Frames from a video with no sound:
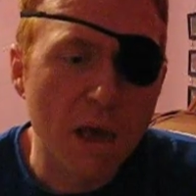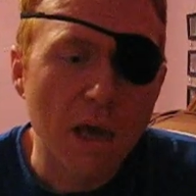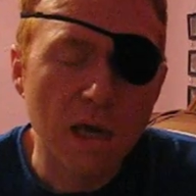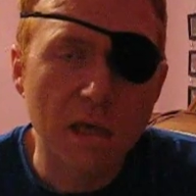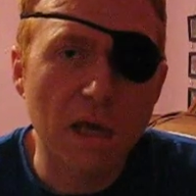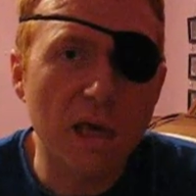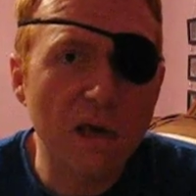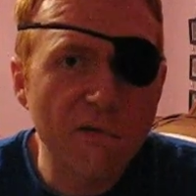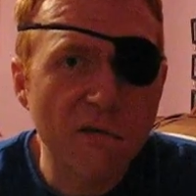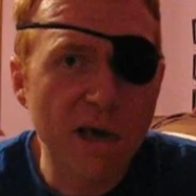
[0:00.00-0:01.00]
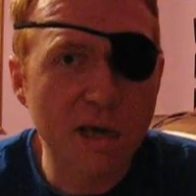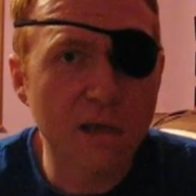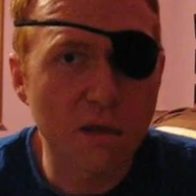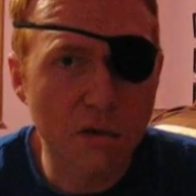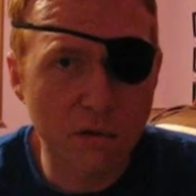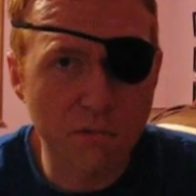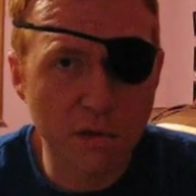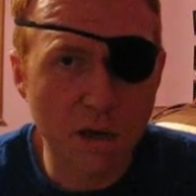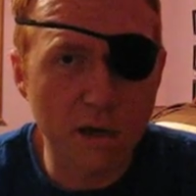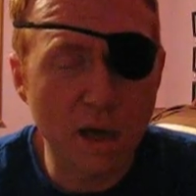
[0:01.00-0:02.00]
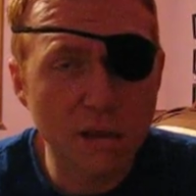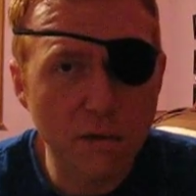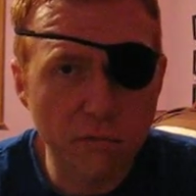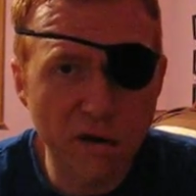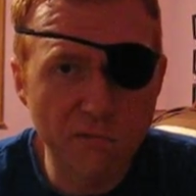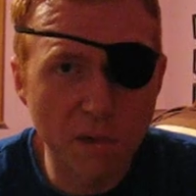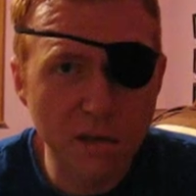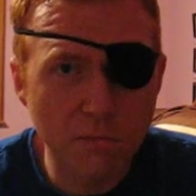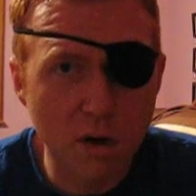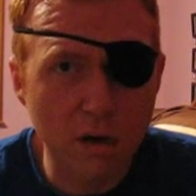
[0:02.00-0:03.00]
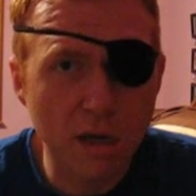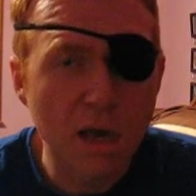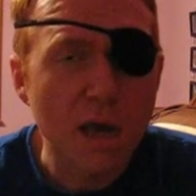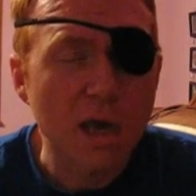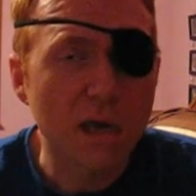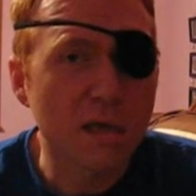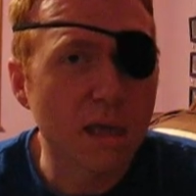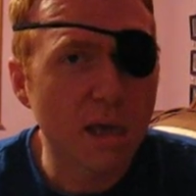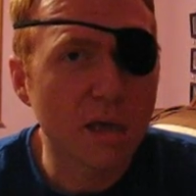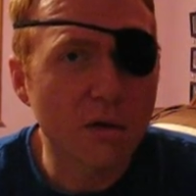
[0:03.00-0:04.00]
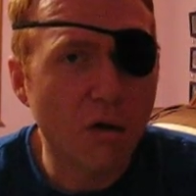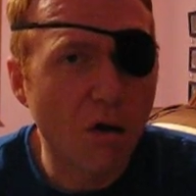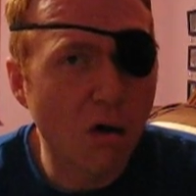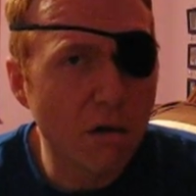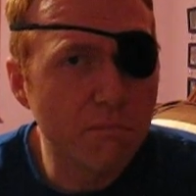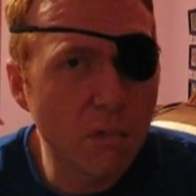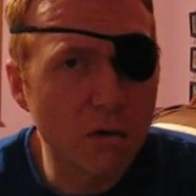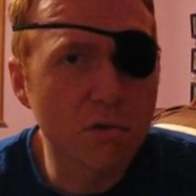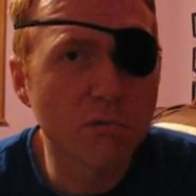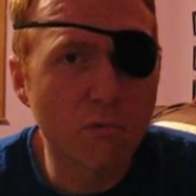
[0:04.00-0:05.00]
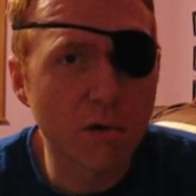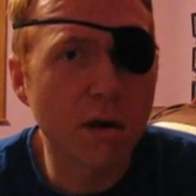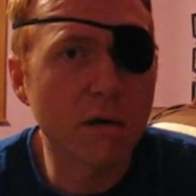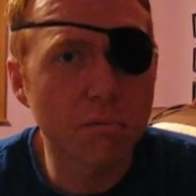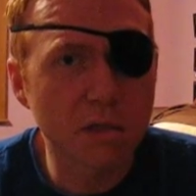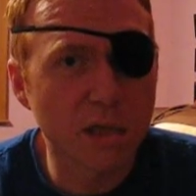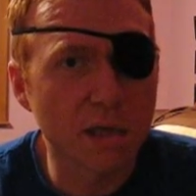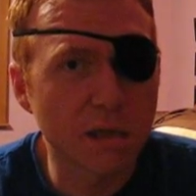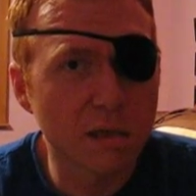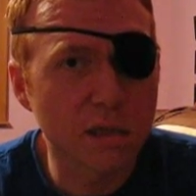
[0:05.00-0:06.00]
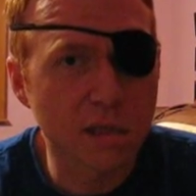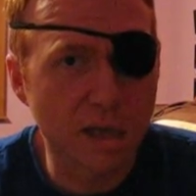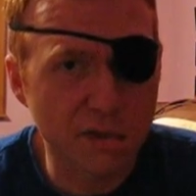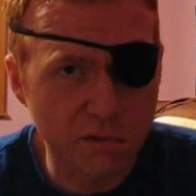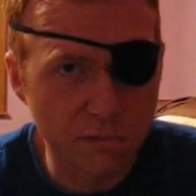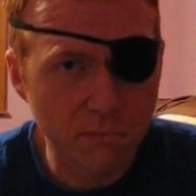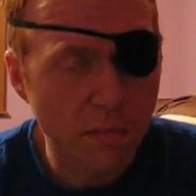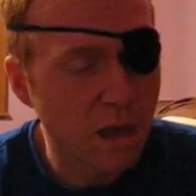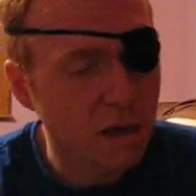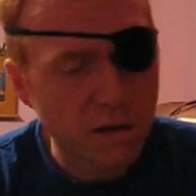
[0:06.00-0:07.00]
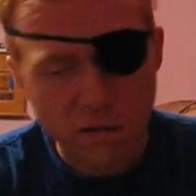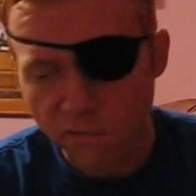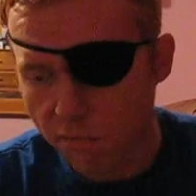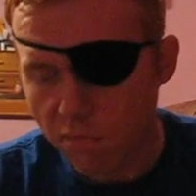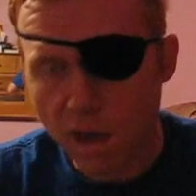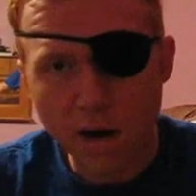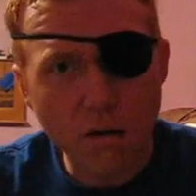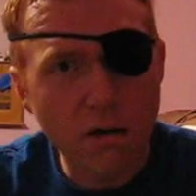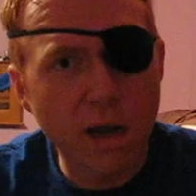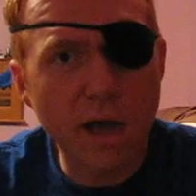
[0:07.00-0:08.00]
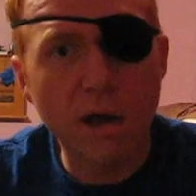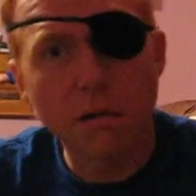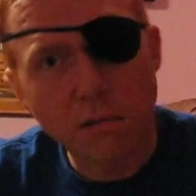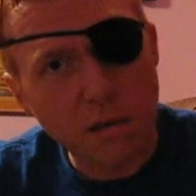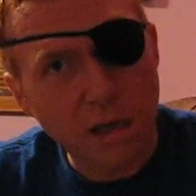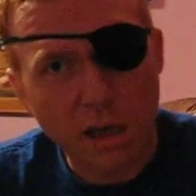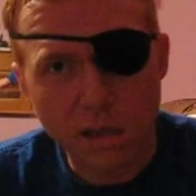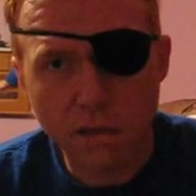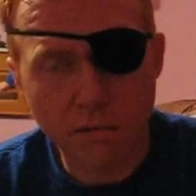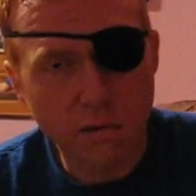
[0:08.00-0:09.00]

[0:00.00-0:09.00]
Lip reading: He said if I get the surgery done at the 12-month mark, he said it's almost 100% successful. From there on out, it gets,